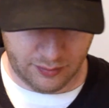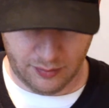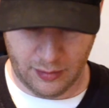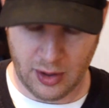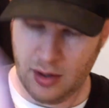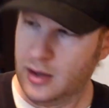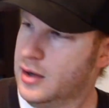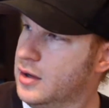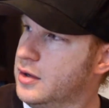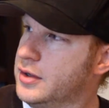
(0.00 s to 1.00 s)
There's
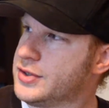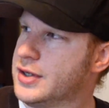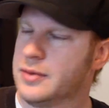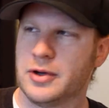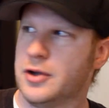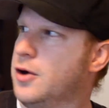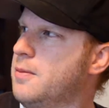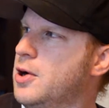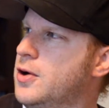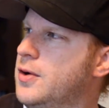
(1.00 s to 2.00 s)
another one,
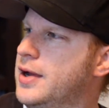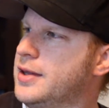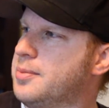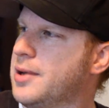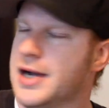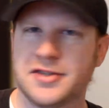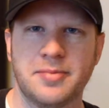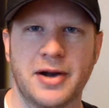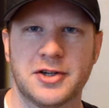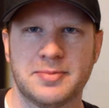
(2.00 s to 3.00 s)
Gobo and the Prize
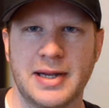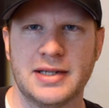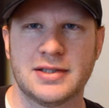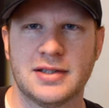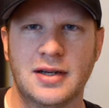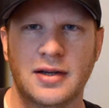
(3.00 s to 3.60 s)
from Outer Space.